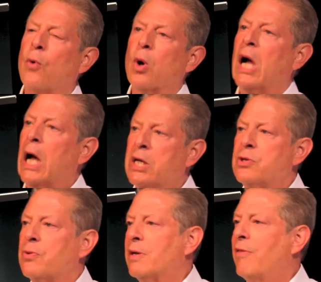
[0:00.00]

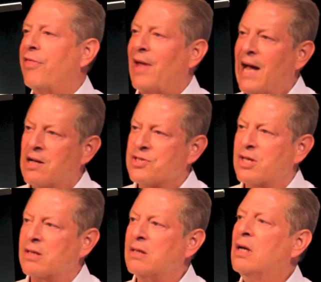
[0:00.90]

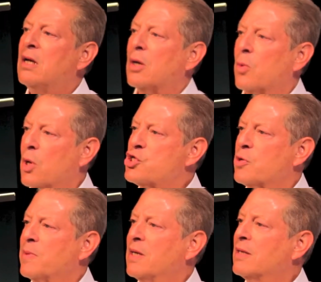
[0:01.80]
400,000
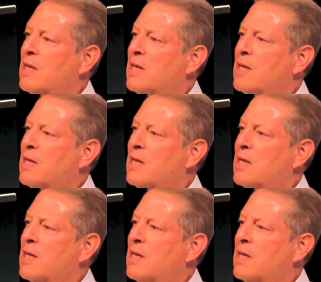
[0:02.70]
Hiroshima